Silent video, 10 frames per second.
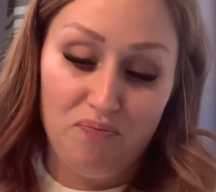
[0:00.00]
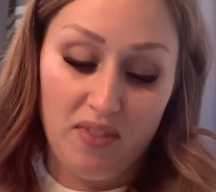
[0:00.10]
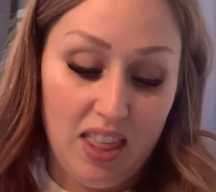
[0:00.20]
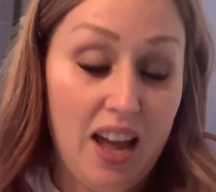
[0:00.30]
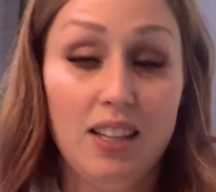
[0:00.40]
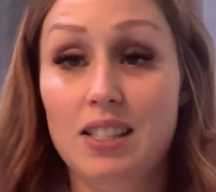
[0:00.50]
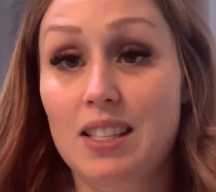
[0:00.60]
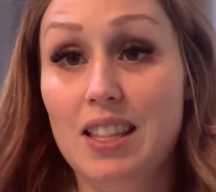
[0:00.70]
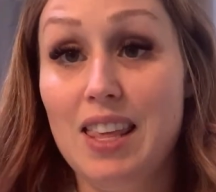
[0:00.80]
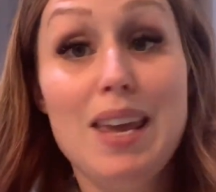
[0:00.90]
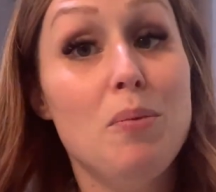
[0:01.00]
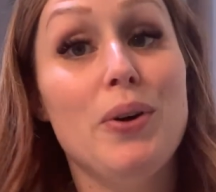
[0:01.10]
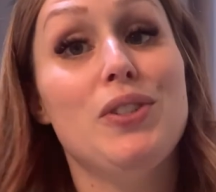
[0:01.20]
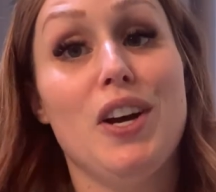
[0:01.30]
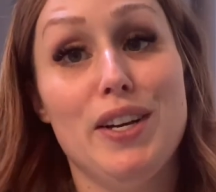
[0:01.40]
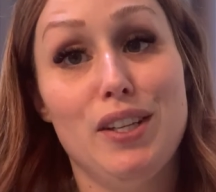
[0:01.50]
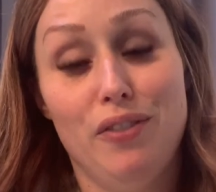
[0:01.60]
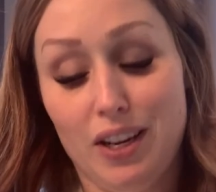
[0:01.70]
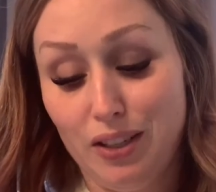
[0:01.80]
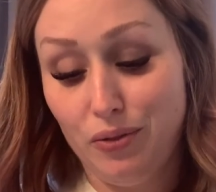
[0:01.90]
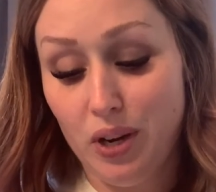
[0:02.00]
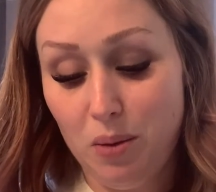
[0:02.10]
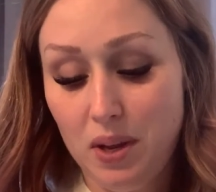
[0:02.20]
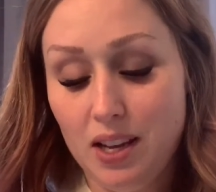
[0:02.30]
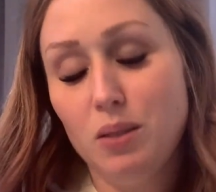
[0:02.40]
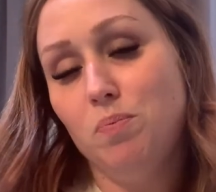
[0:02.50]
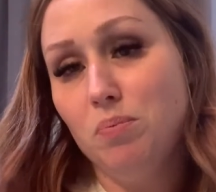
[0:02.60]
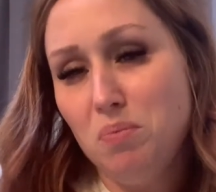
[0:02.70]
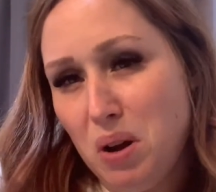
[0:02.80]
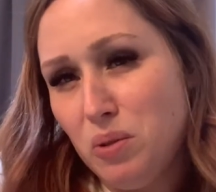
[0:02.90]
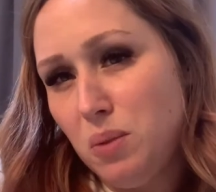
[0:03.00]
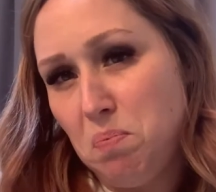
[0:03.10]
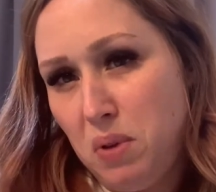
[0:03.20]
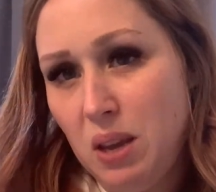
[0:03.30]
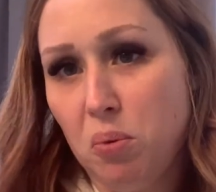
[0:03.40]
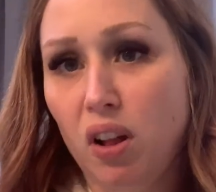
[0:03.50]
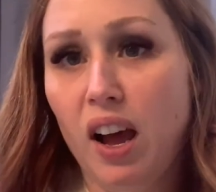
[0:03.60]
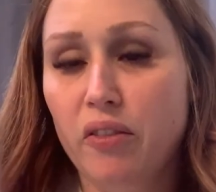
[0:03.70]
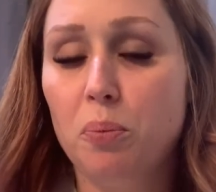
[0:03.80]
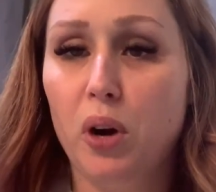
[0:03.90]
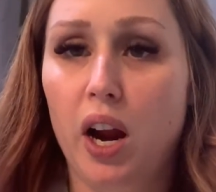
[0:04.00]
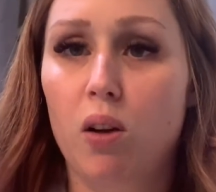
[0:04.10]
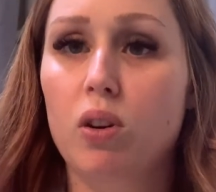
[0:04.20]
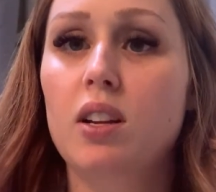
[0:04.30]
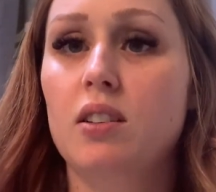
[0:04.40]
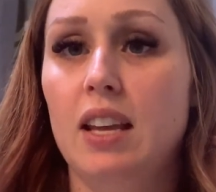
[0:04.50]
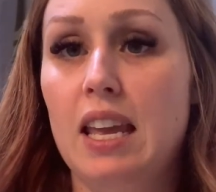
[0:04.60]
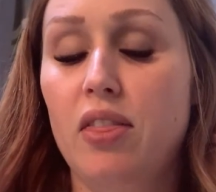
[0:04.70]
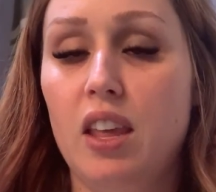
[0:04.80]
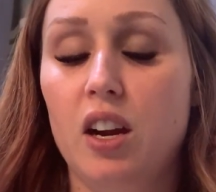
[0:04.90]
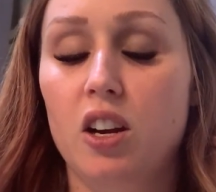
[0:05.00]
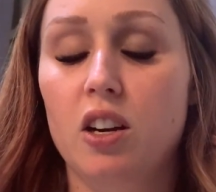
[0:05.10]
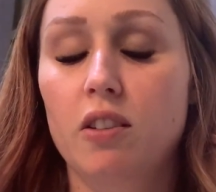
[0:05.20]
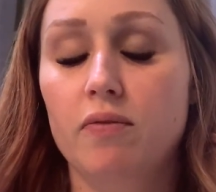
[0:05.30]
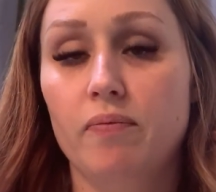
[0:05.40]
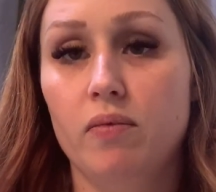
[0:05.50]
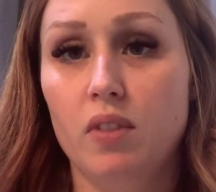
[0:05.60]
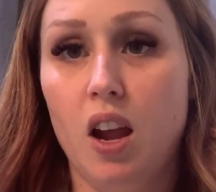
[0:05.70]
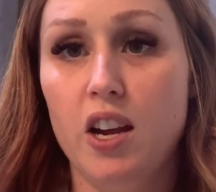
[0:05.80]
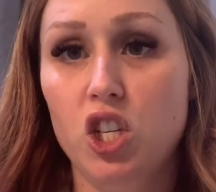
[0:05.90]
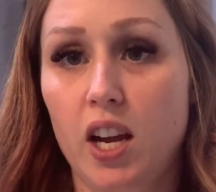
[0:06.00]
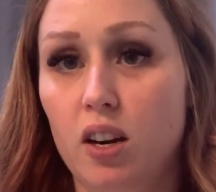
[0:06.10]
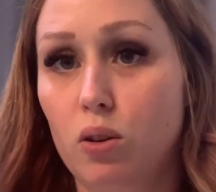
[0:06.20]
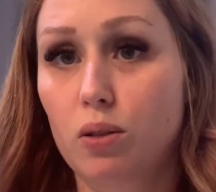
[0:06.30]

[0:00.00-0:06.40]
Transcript: That's the most cost-effective way because most people have a brown in their eyeshadow